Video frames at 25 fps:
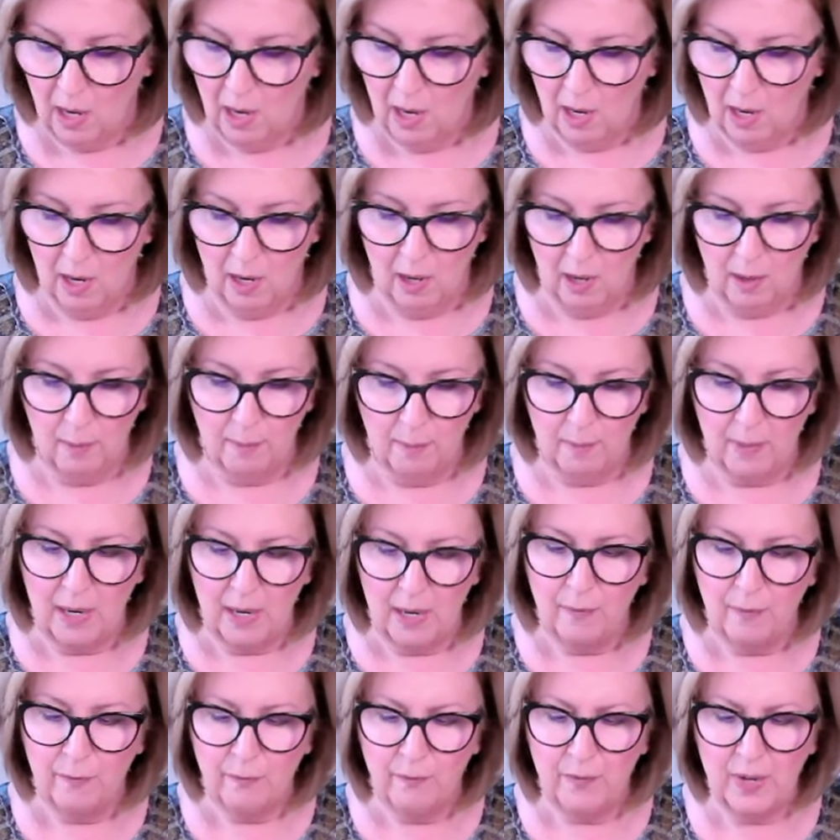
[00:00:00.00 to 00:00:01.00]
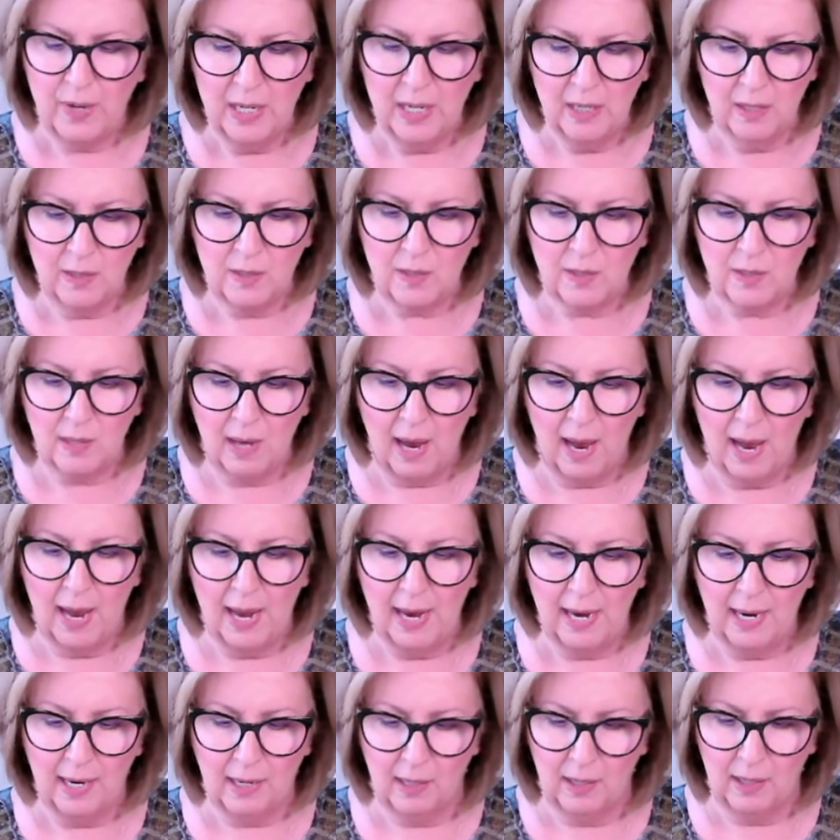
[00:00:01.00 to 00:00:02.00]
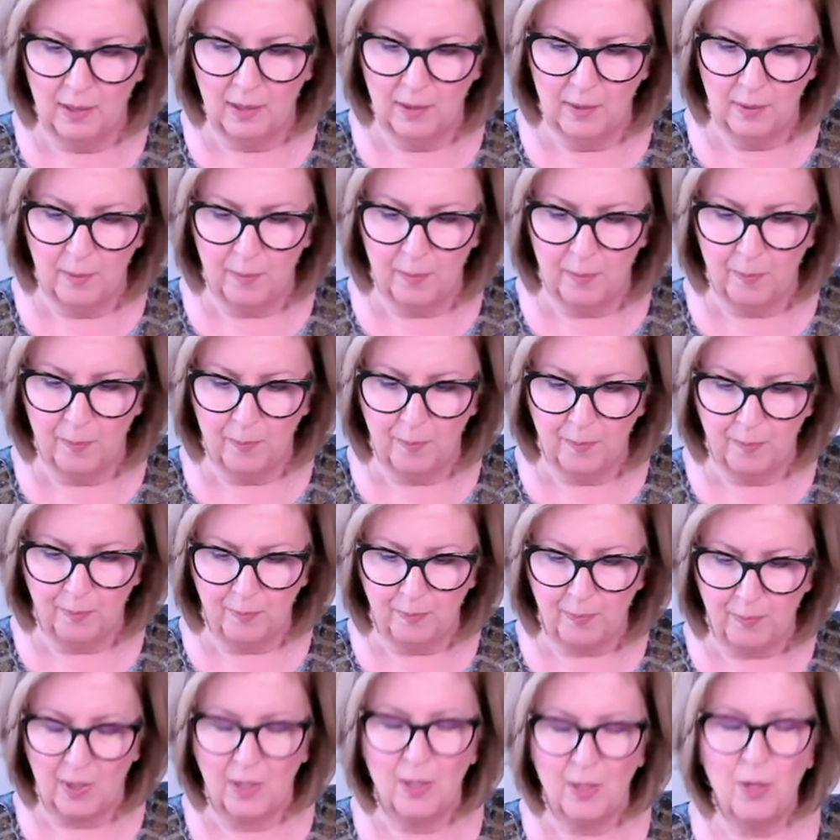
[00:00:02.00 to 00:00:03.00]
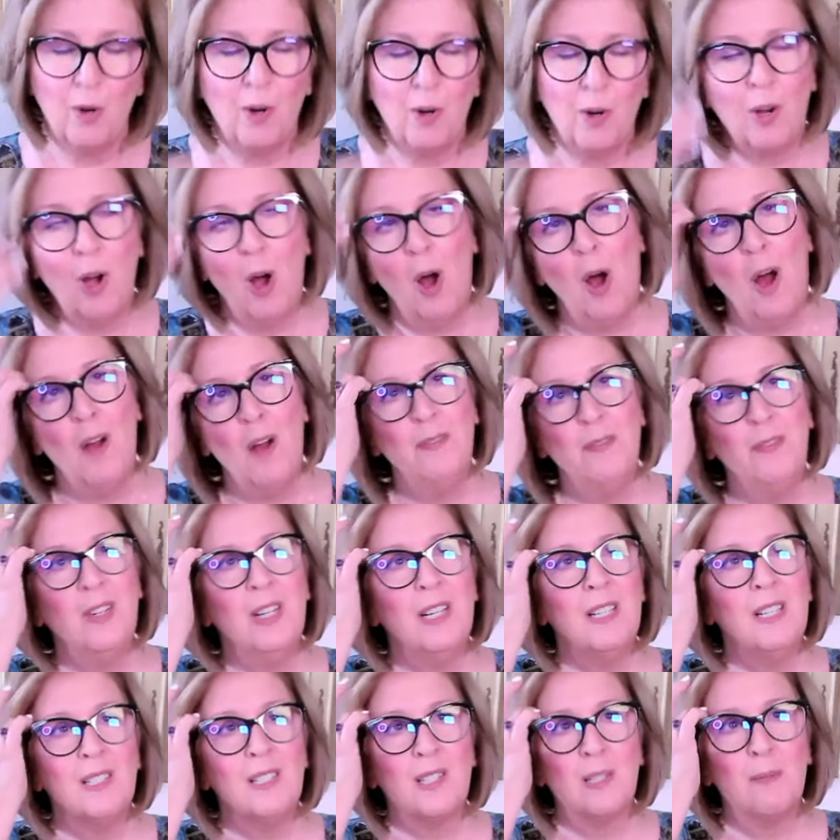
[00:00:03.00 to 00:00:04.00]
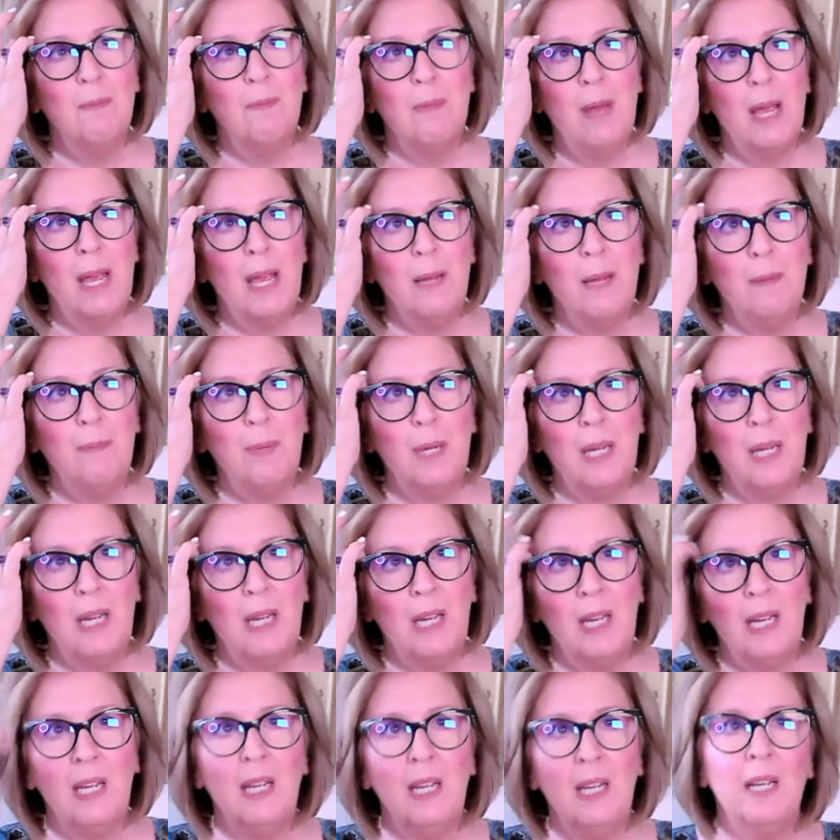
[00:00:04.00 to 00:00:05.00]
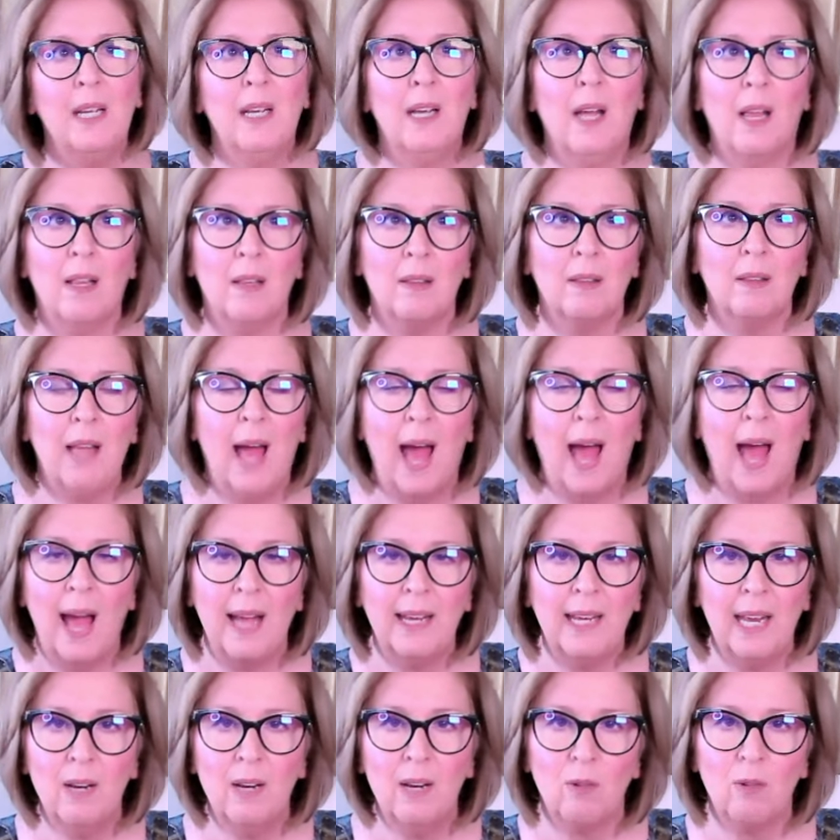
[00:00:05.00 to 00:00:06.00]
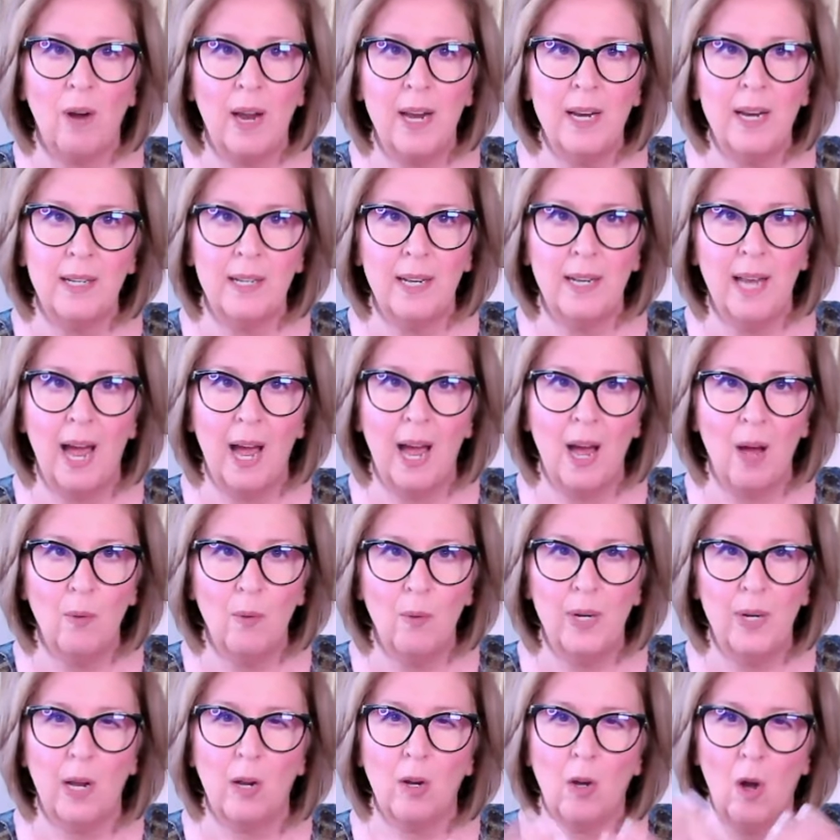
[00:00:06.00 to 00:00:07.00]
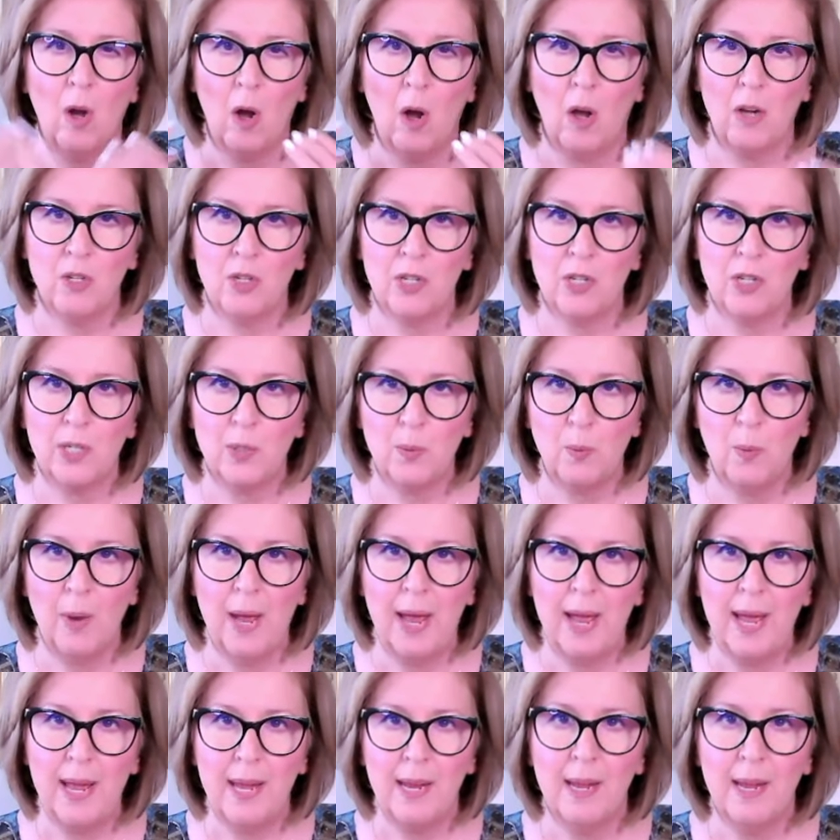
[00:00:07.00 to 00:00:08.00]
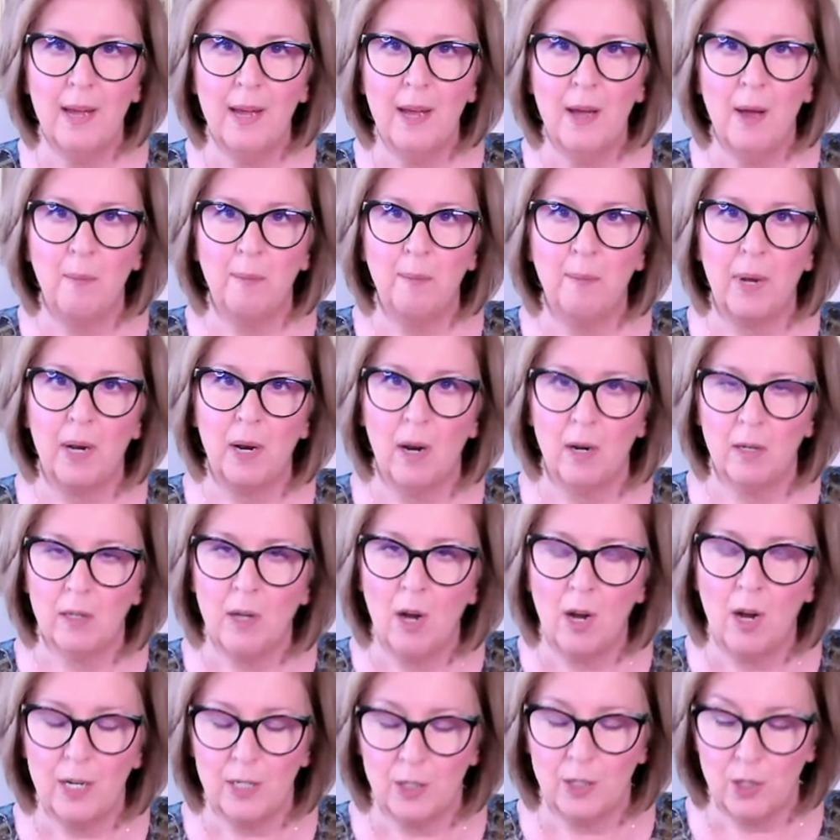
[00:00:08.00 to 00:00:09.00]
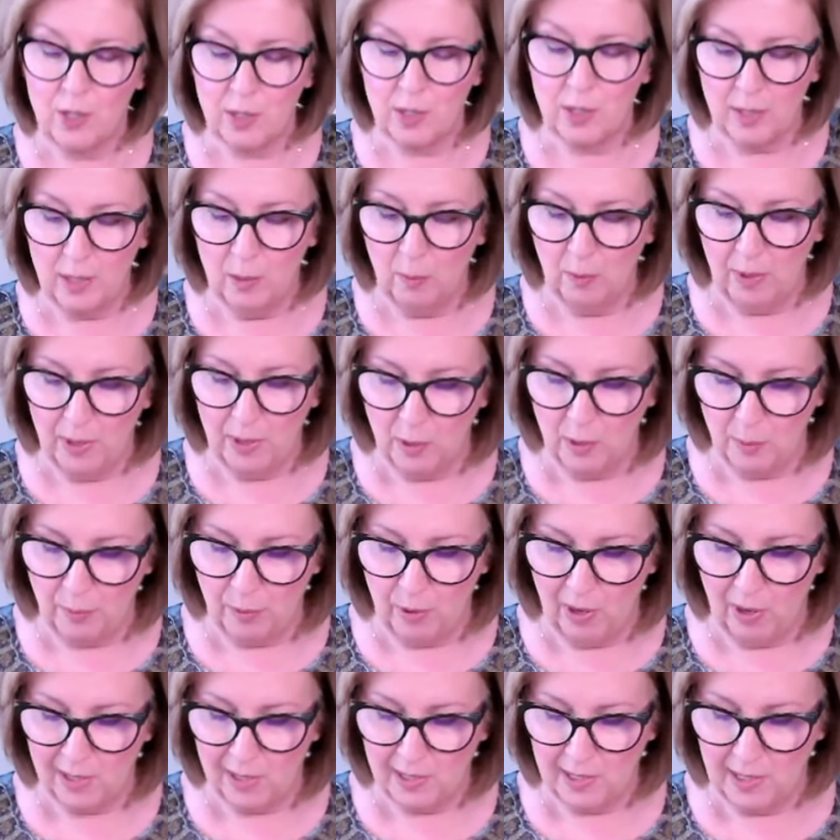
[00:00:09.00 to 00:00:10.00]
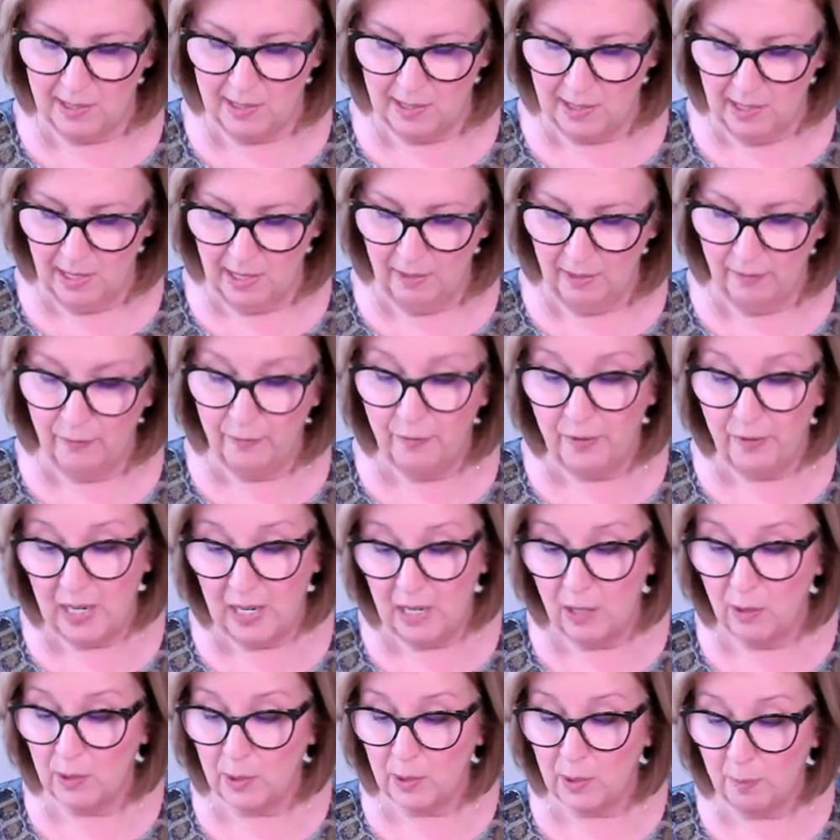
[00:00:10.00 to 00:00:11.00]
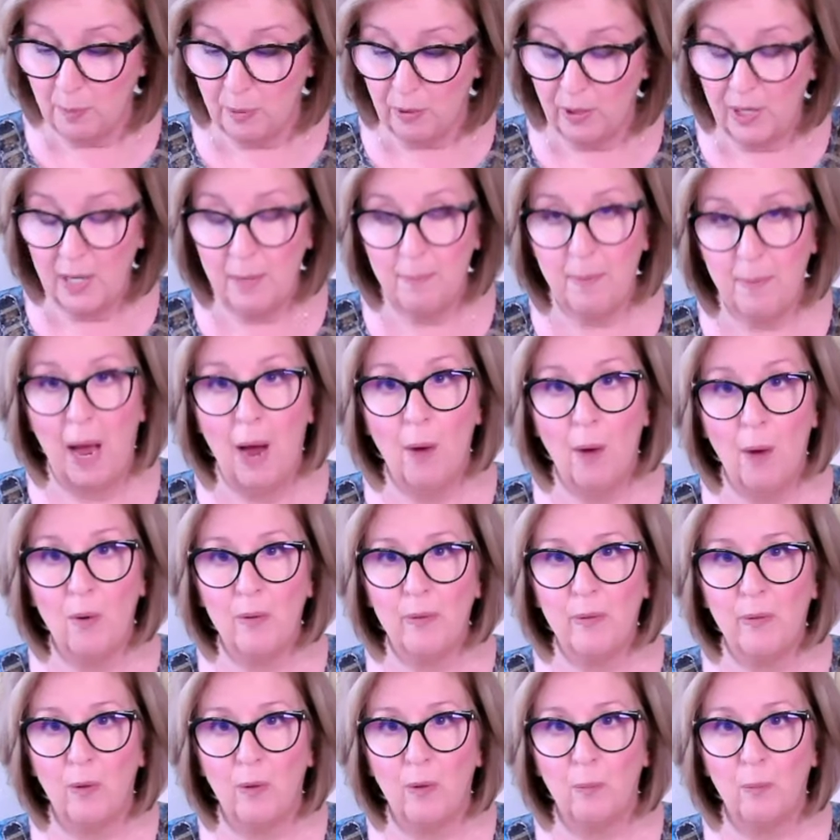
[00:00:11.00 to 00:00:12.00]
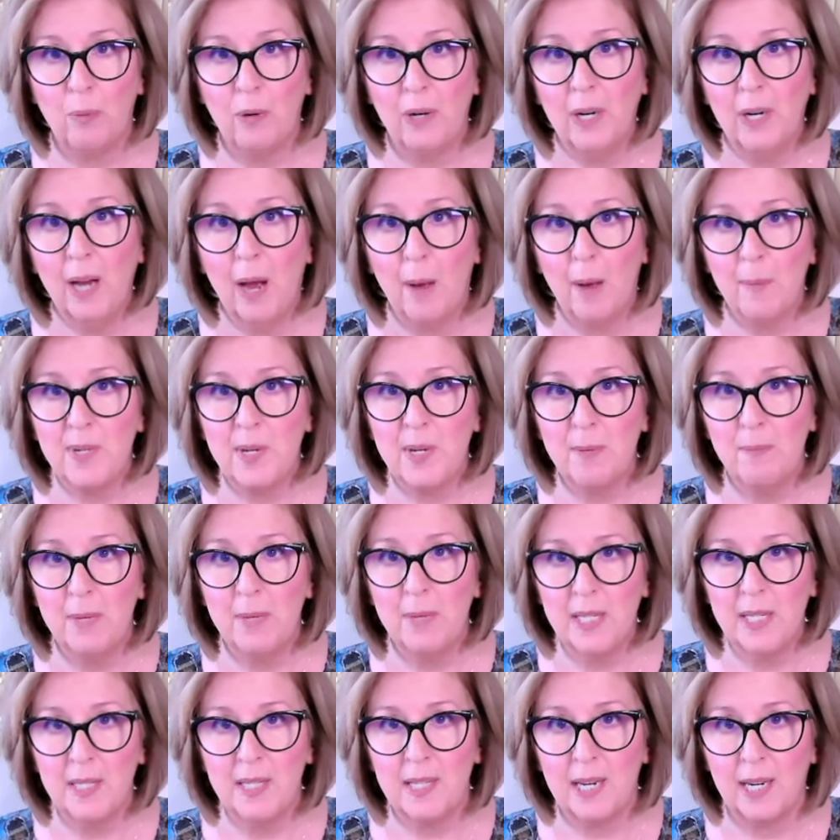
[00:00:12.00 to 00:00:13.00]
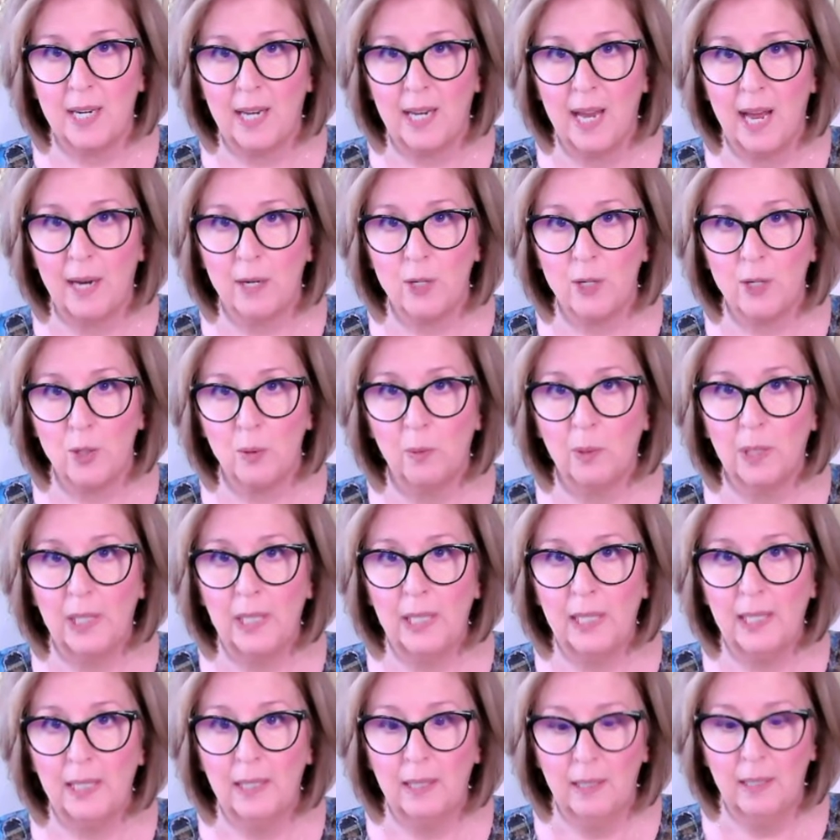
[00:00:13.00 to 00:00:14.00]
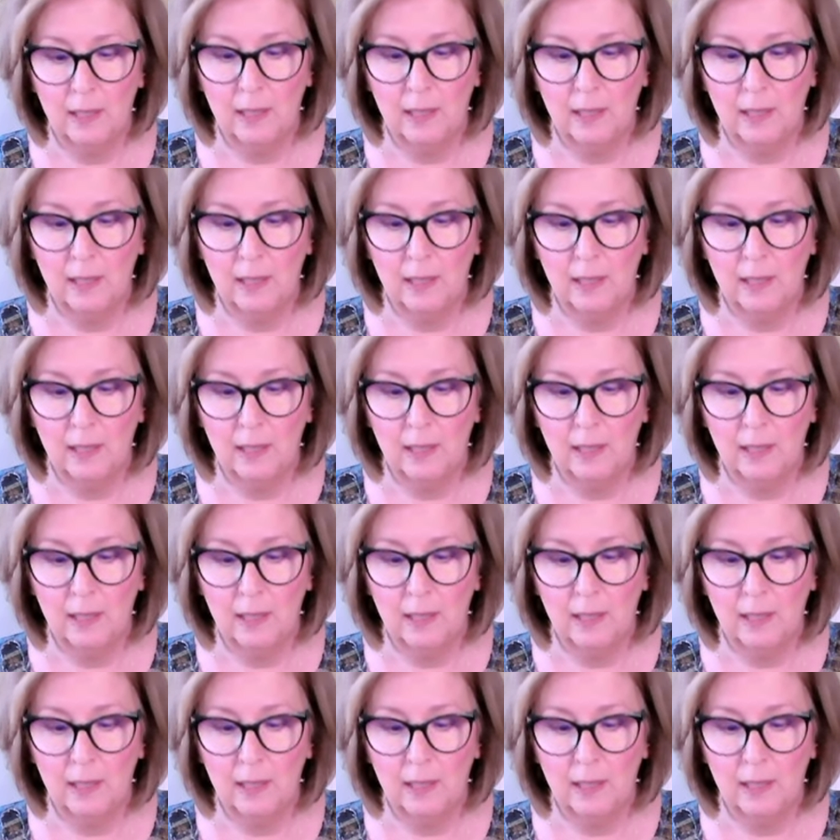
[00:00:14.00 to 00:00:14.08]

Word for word: Um, it feels like your confidence may be lagging right now in a conscious way, but unconsciously what you're processing feels pretty powerful, pretty optimistic actually.